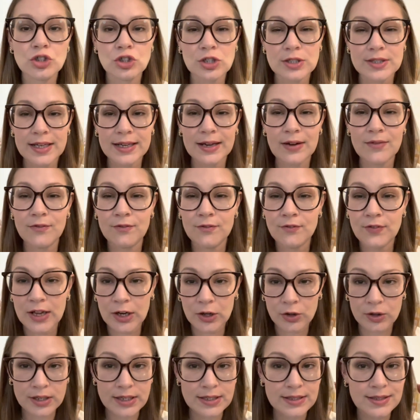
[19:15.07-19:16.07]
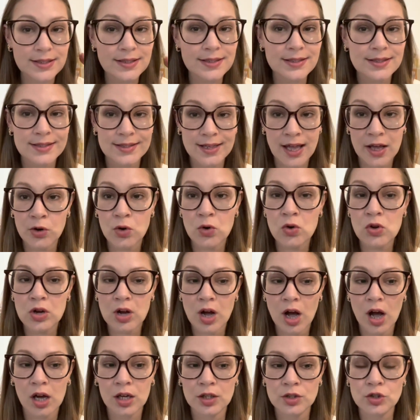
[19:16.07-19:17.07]
just like a very subtle
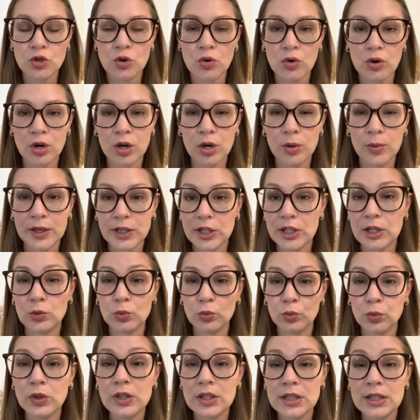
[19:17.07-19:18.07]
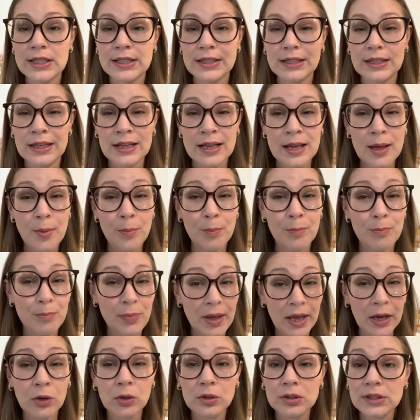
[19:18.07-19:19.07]
contour where you can really
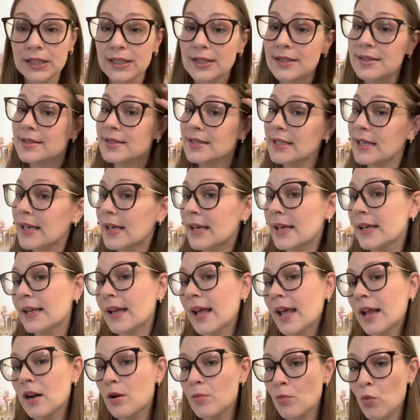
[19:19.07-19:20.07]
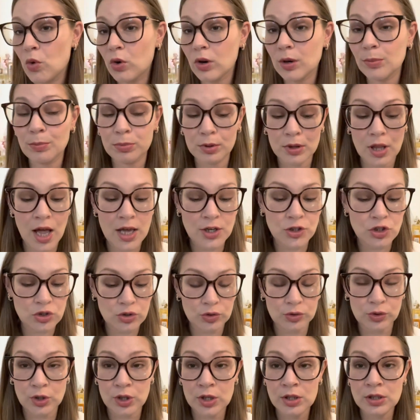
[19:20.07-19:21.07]
barely see it and a more blushed
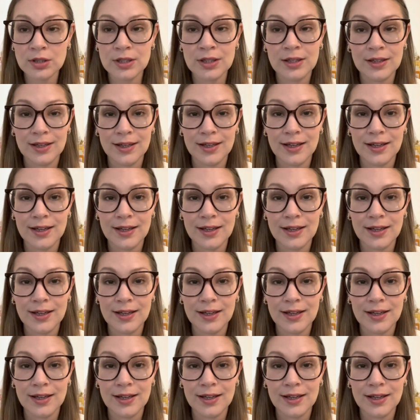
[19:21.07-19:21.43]
look.